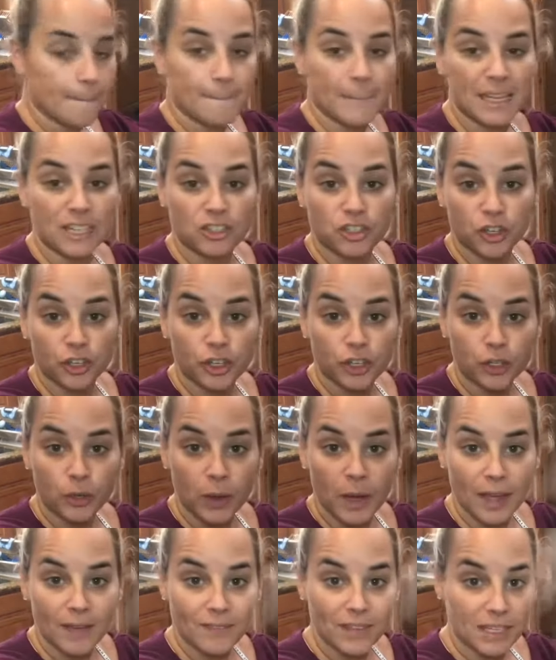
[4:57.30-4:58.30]
Make sure you don't
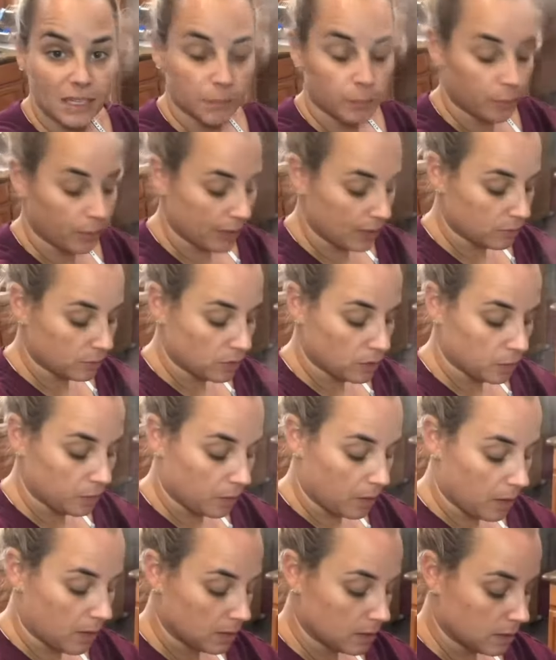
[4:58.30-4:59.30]
have any brown
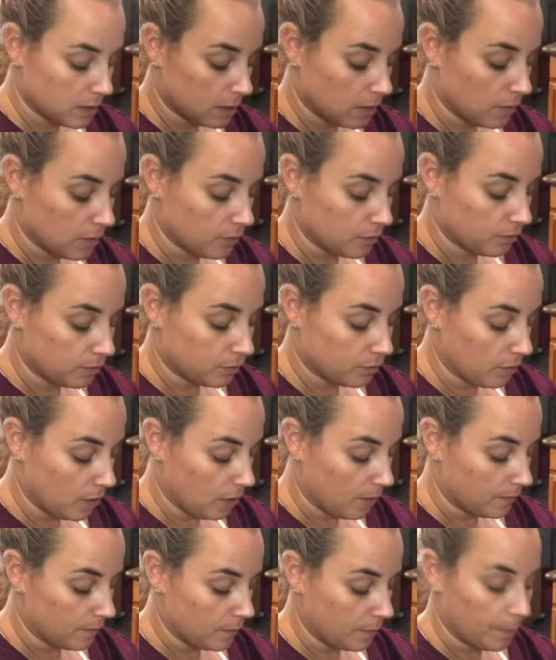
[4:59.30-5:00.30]
spots on
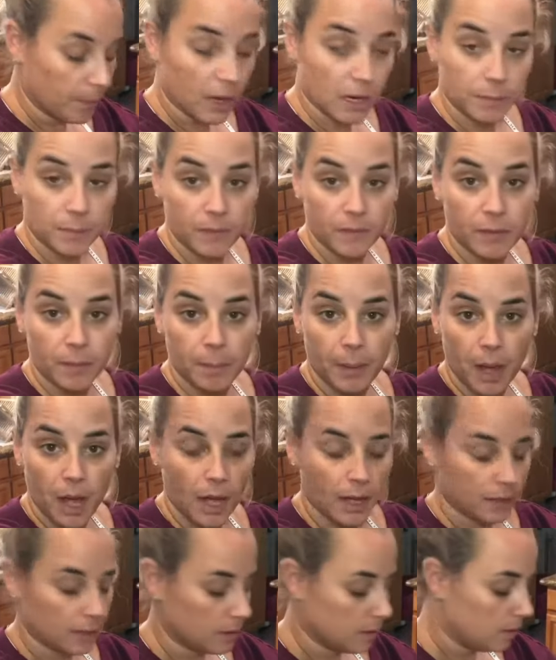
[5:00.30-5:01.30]
the bottom of the
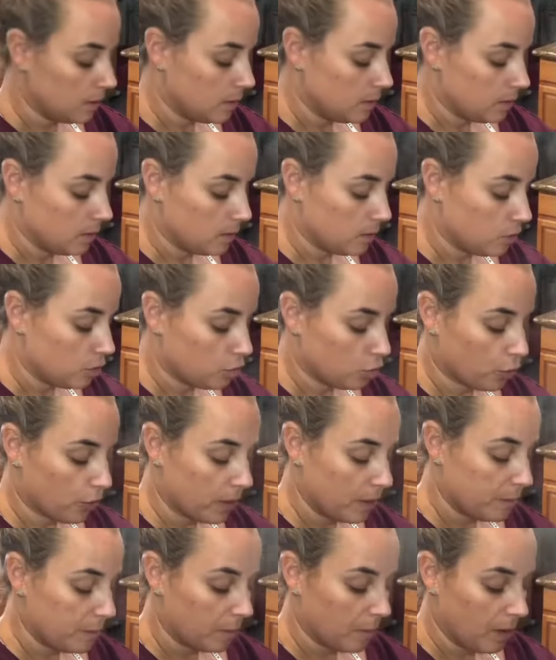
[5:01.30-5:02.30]
pot.
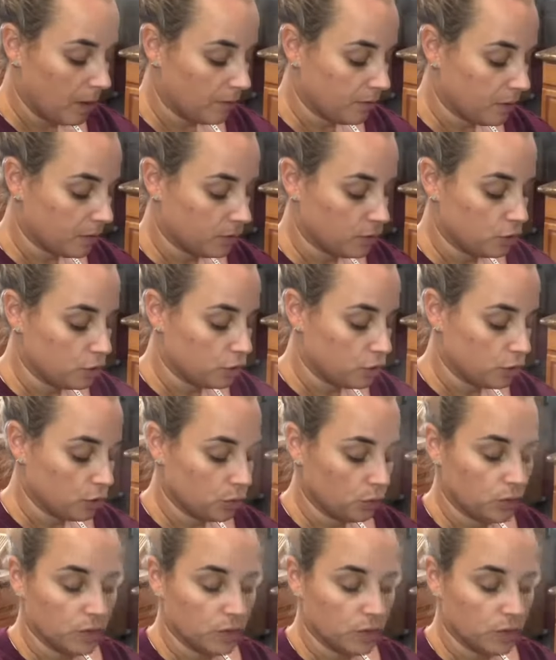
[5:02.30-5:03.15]
Scrape them off if you do.